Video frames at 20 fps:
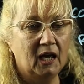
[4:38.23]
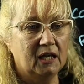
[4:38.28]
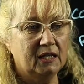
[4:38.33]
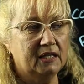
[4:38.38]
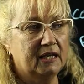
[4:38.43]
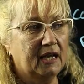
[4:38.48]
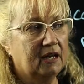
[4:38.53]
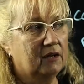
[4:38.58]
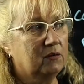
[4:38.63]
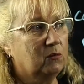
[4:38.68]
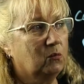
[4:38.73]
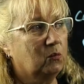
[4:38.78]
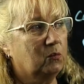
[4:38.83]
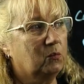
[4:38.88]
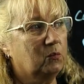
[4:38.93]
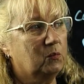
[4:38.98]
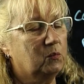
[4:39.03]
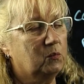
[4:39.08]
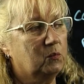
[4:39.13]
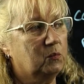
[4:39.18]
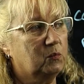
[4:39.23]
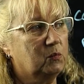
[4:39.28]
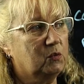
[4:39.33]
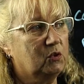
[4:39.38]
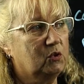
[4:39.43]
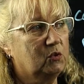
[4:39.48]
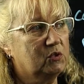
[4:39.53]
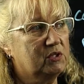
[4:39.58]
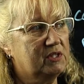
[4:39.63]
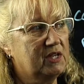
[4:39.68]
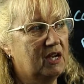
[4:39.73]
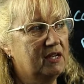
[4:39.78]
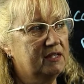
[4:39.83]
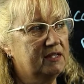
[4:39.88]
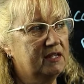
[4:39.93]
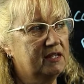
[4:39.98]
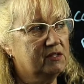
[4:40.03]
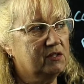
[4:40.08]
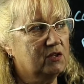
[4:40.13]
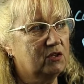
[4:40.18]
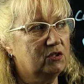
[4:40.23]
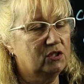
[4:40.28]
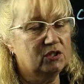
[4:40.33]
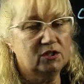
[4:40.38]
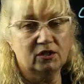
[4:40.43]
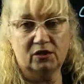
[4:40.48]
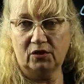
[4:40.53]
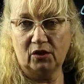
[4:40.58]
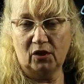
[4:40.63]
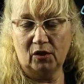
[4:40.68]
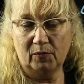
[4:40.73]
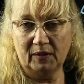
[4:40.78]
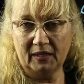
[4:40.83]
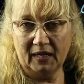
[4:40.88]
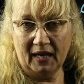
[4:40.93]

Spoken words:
Now, your data is going to determine